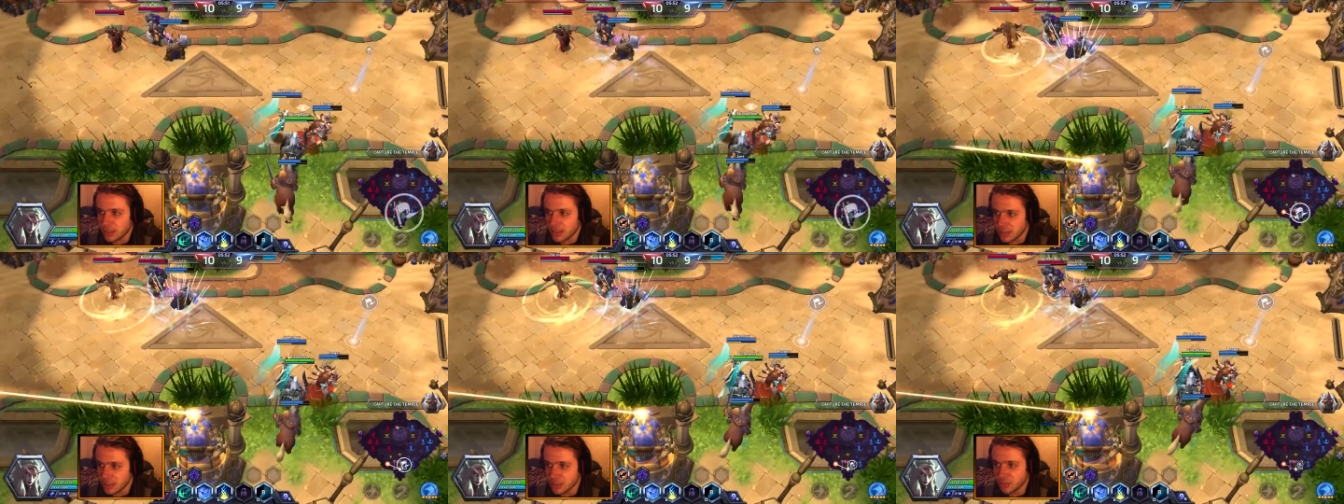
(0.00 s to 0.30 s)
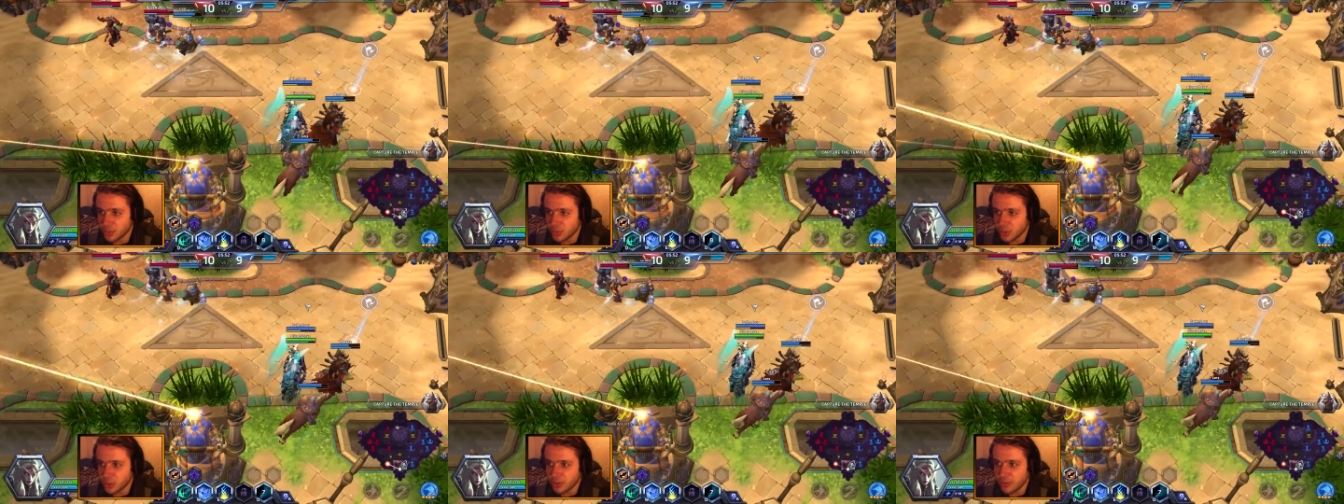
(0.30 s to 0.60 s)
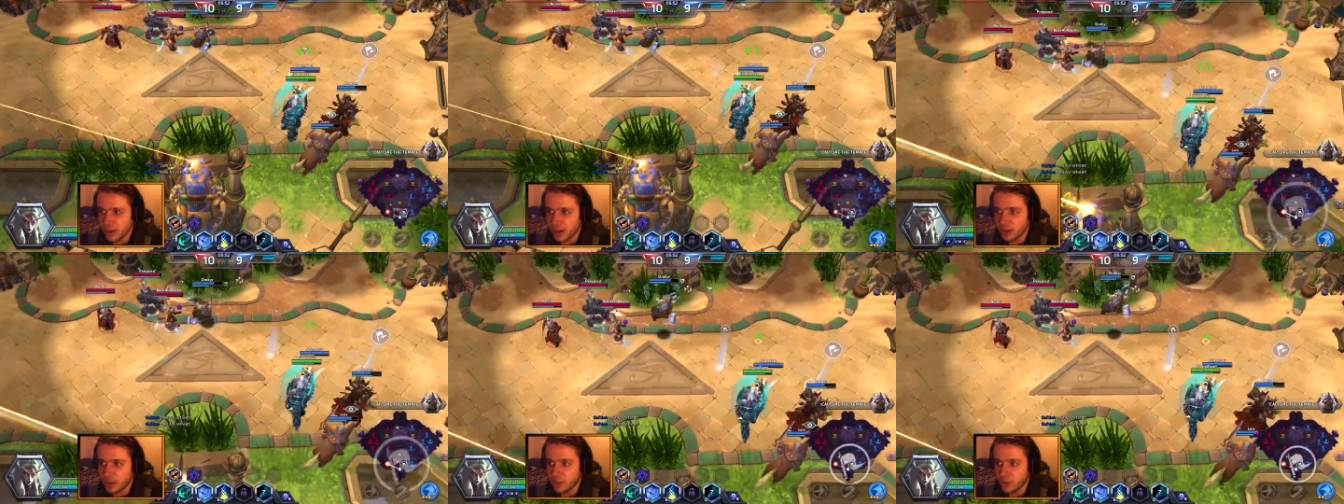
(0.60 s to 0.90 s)
Some pretty
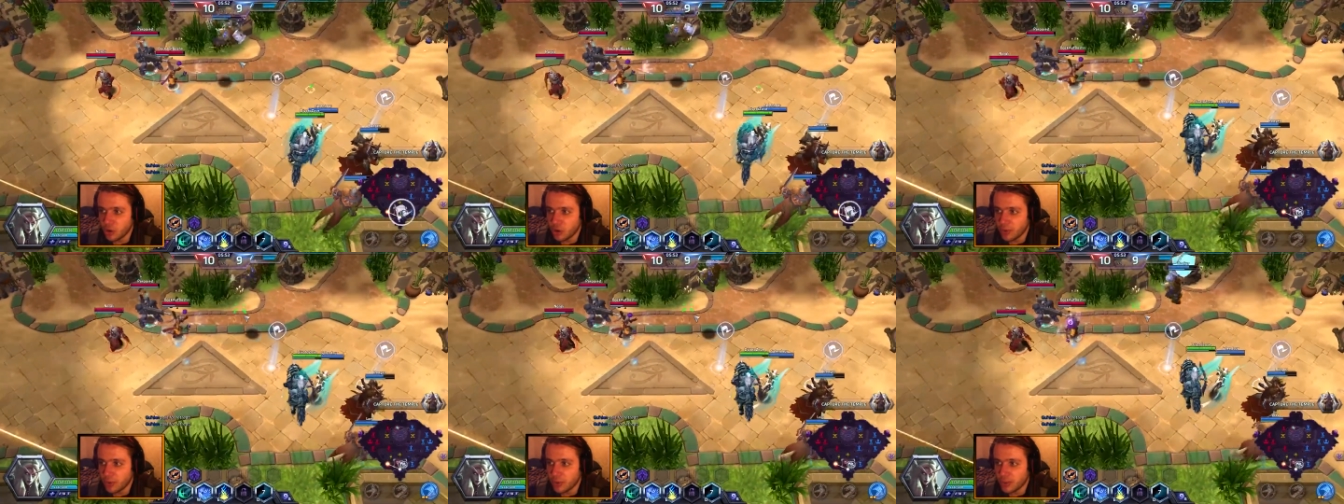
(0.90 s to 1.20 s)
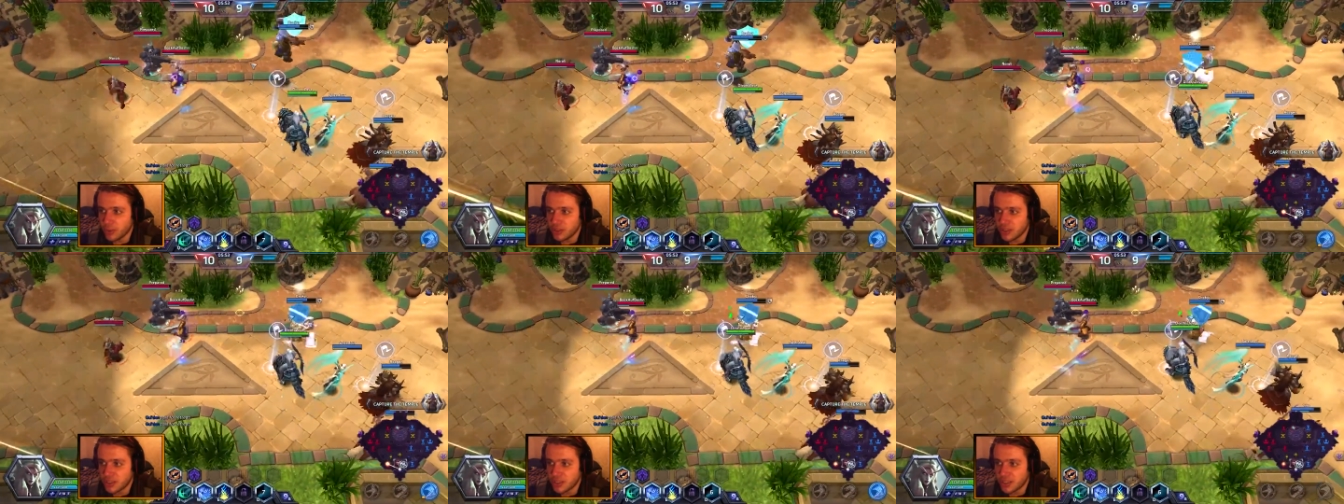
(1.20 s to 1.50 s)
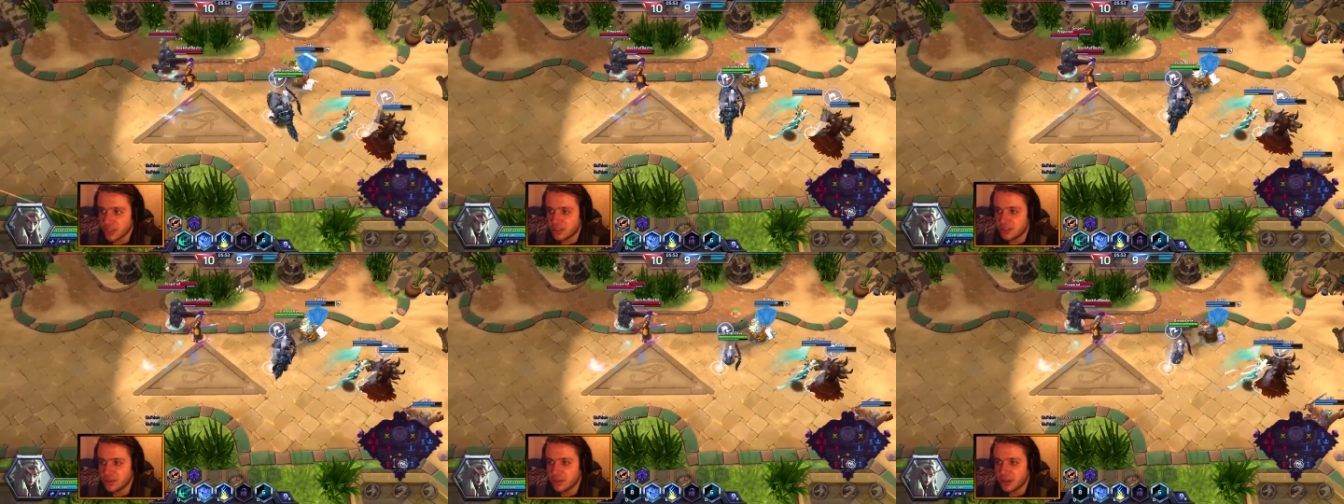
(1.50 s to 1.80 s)
valuable abilities
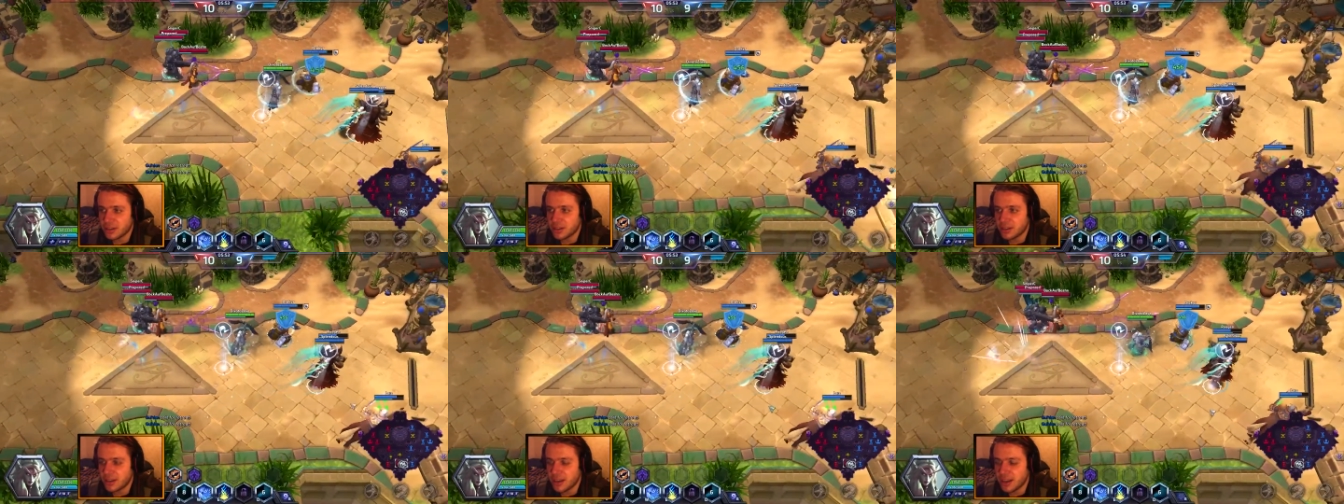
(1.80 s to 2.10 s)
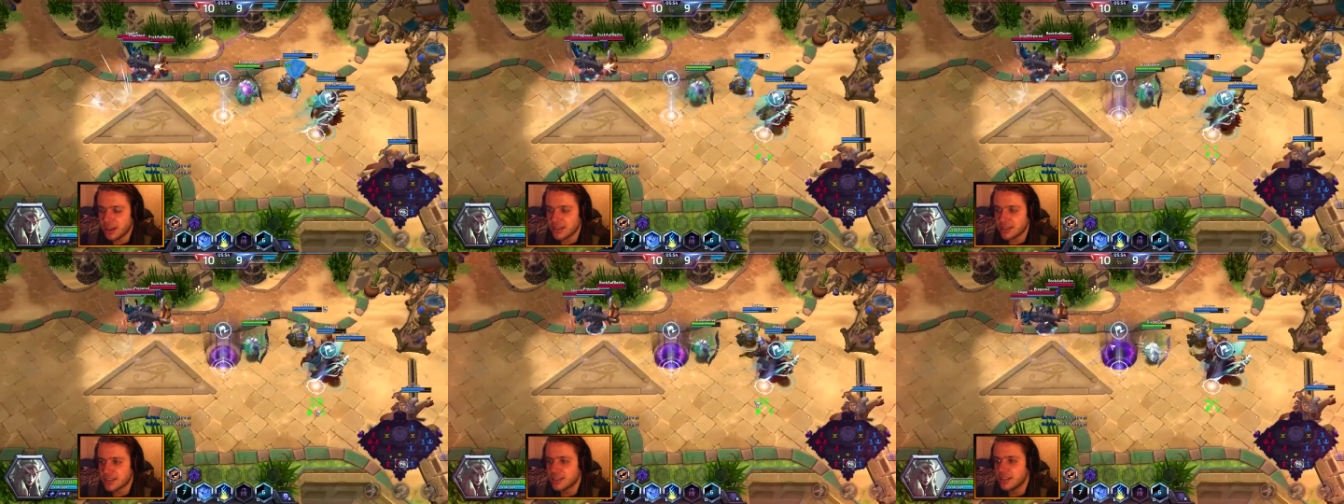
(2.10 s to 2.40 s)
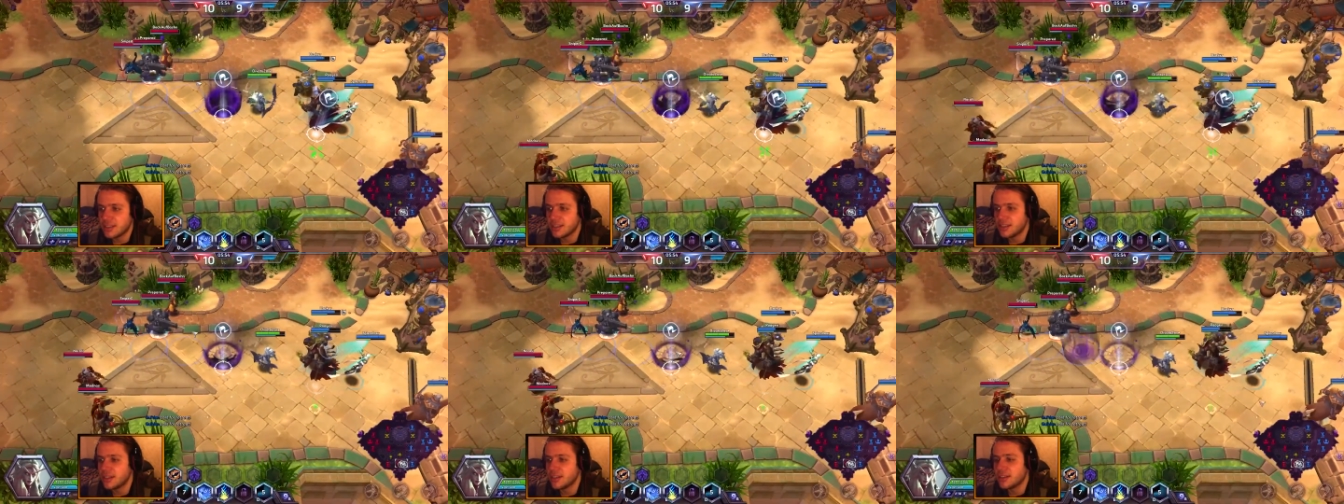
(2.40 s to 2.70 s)
that Tyrande has.
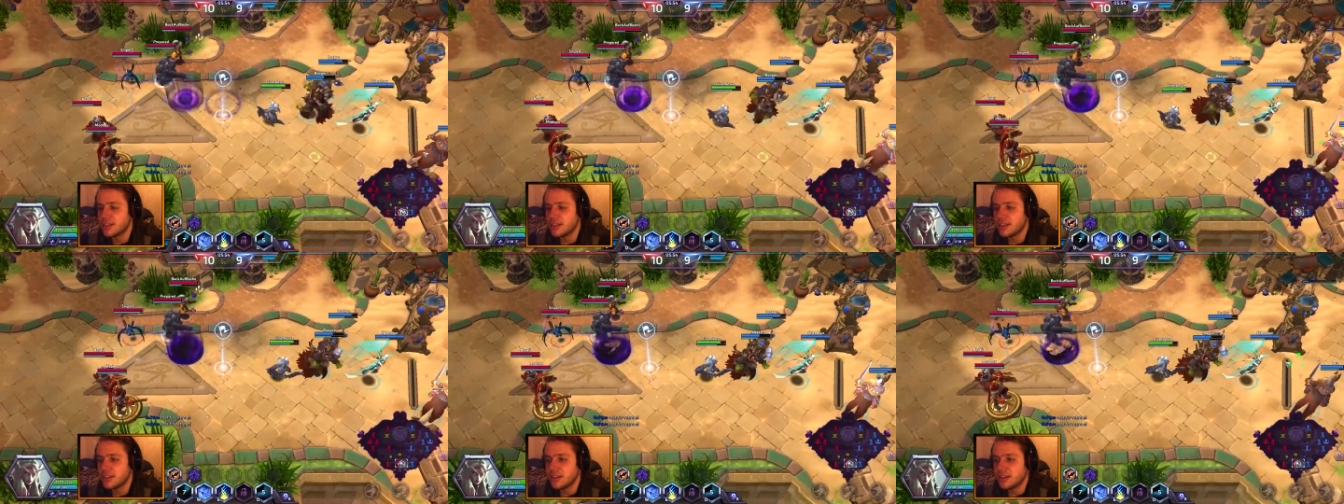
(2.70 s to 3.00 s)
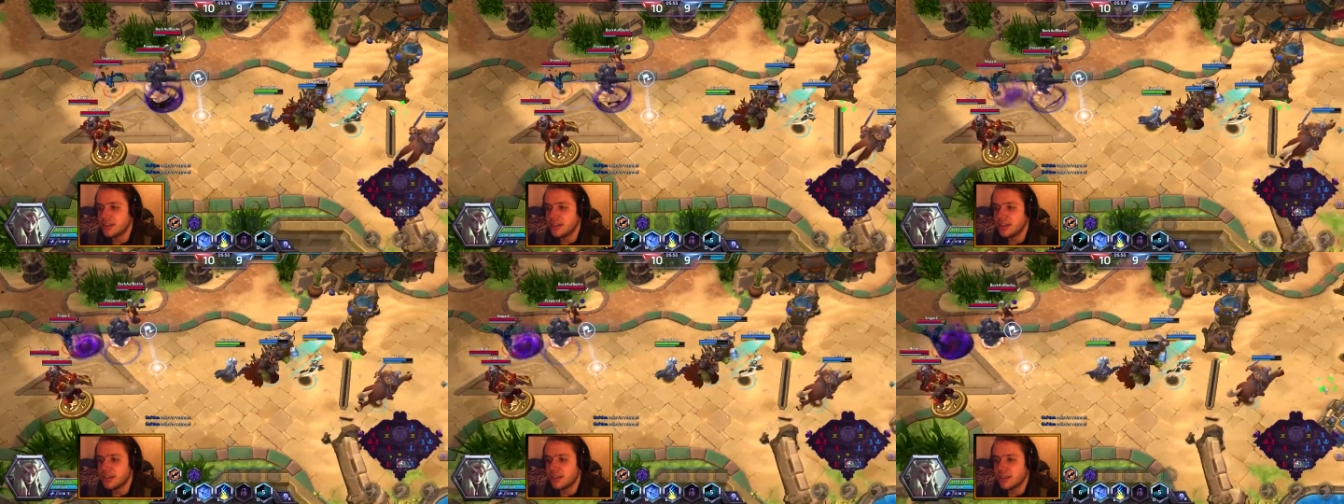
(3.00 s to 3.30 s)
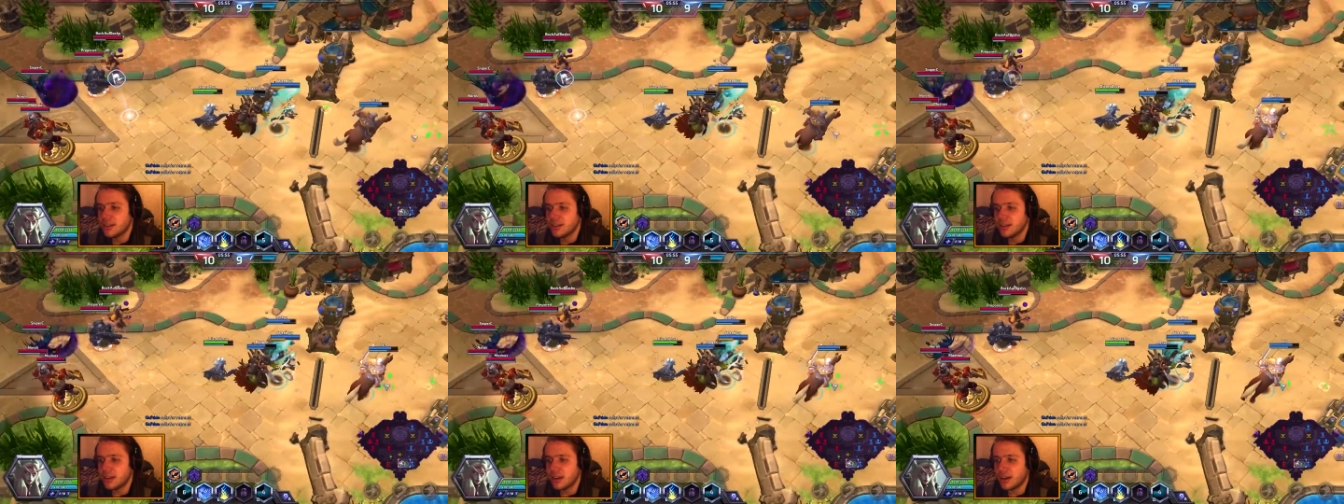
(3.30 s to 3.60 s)

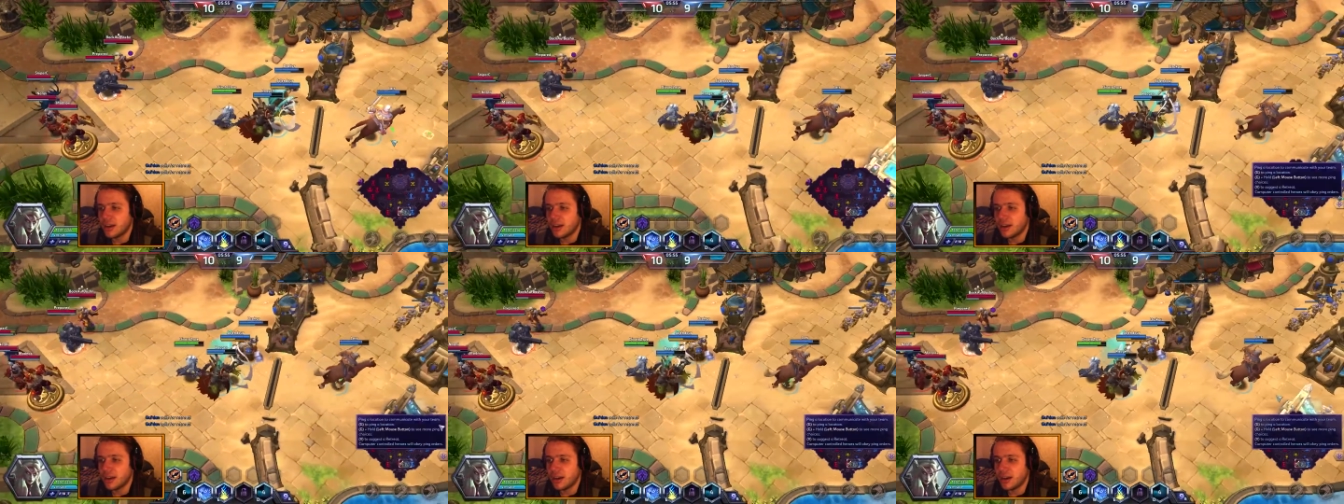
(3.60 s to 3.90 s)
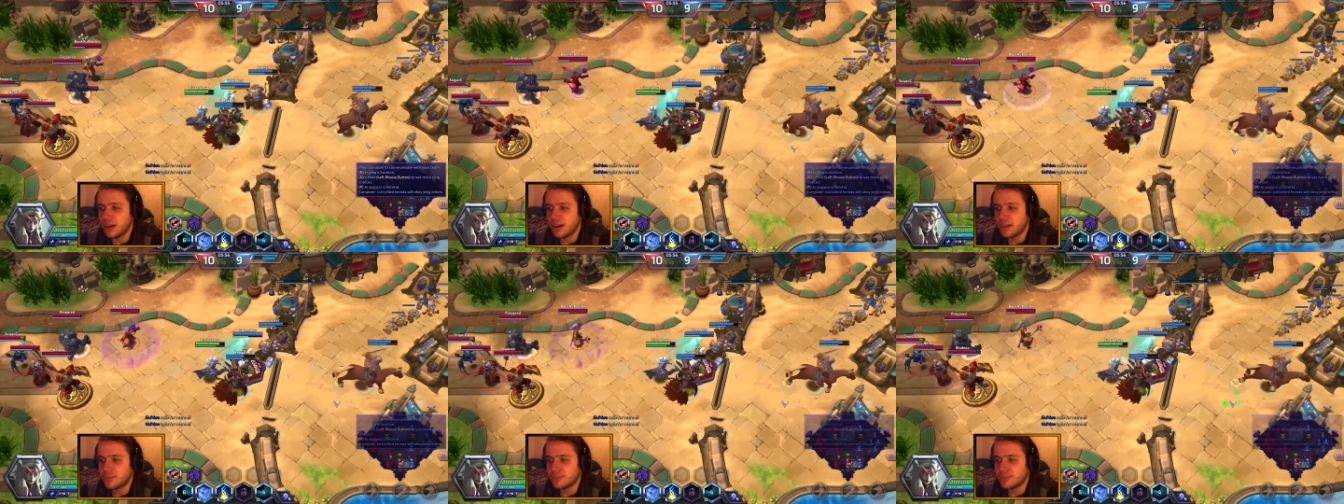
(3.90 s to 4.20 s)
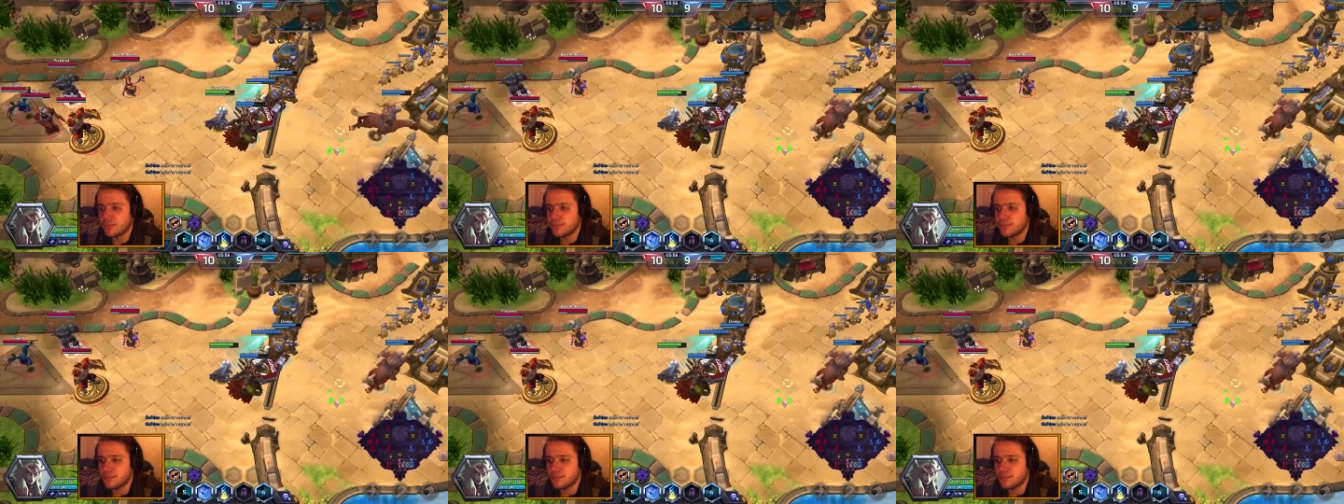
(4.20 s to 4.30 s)
Um,